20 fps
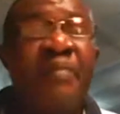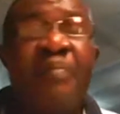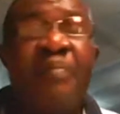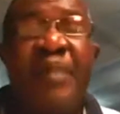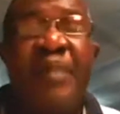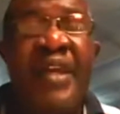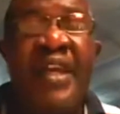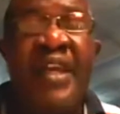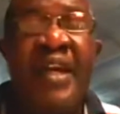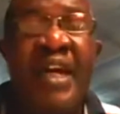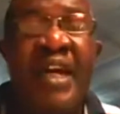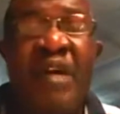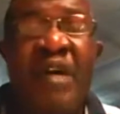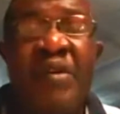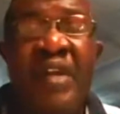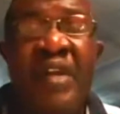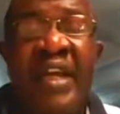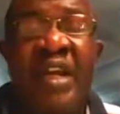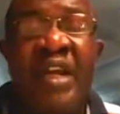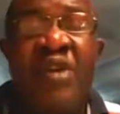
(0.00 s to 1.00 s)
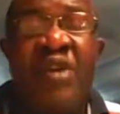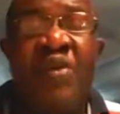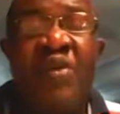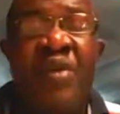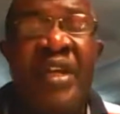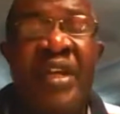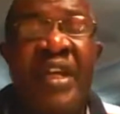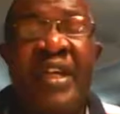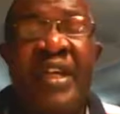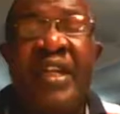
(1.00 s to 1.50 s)
being out there
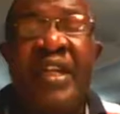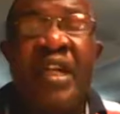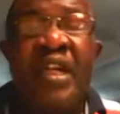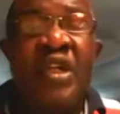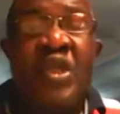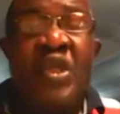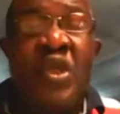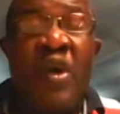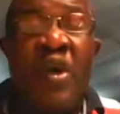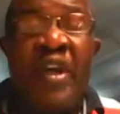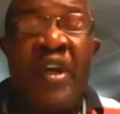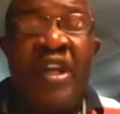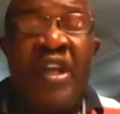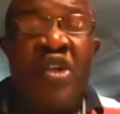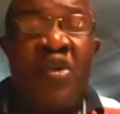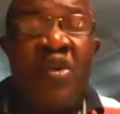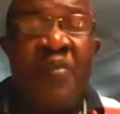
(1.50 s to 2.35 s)
doing it, talking to